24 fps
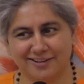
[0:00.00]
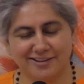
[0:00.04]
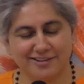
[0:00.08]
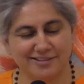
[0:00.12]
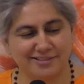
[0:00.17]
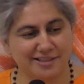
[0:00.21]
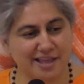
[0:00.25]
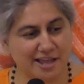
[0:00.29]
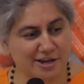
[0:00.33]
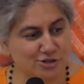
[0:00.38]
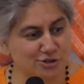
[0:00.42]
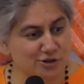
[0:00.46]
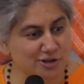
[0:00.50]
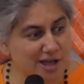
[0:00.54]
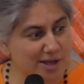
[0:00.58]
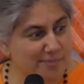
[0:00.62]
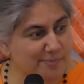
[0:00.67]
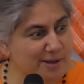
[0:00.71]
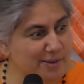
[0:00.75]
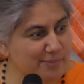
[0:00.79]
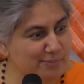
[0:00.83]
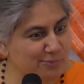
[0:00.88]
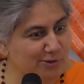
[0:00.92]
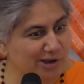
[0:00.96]
They had to come
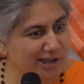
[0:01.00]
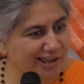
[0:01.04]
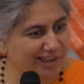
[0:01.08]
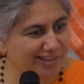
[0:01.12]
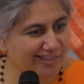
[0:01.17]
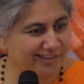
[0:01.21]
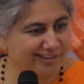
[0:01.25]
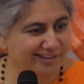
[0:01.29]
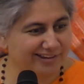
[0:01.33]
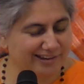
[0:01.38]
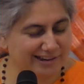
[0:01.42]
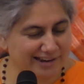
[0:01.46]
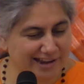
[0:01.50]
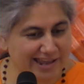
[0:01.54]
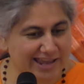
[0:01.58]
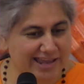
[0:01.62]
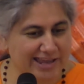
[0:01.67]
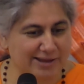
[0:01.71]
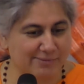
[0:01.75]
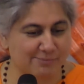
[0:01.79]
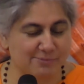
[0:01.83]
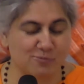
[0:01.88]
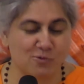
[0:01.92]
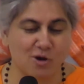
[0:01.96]
up with
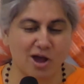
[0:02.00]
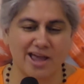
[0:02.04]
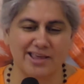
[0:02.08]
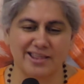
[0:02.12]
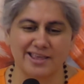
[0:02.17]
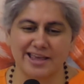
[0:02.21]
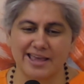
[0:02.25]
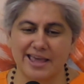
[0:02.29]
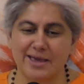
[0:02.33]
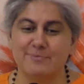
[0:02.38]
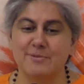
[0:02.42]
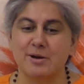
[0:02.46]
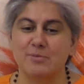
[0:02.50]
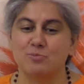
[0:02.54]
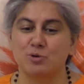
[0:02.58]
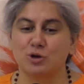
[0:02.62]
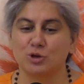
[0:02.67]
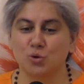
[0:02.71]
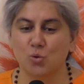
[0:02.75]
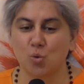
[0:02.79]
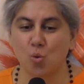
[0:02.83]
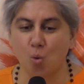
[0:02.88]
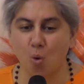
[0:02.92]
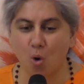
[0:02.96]
name. Why they came up with
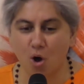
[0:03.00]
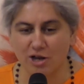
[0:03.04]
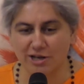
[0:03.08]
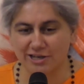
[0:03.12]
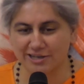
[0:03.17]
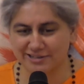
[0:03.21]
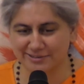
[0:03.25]
quat?